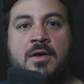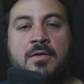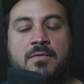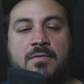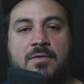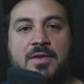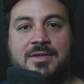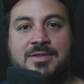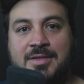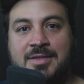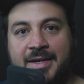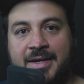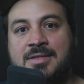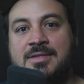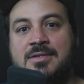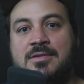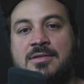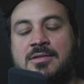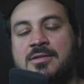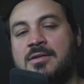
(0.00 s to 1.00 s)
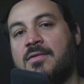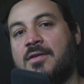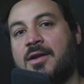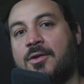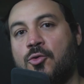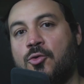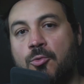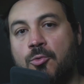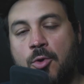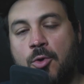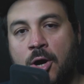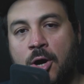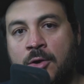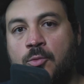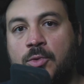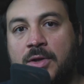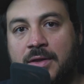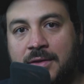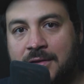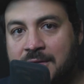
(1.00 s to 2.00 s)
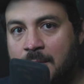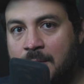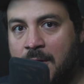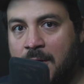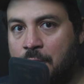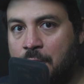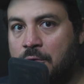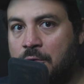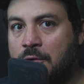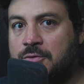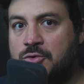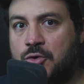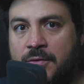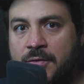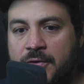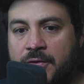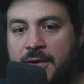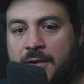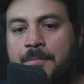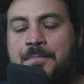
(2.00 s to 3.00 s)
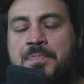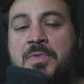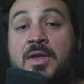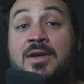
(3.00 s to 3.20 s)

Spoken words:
the tests that you run with this amount of traffic.